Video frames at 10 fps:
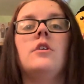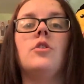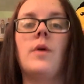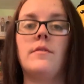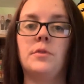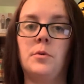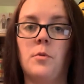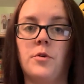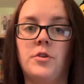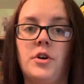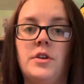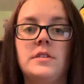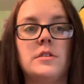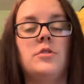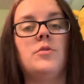you'll have a little more done.
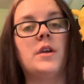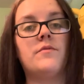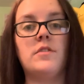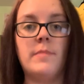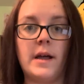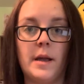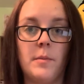So you'll get feedback at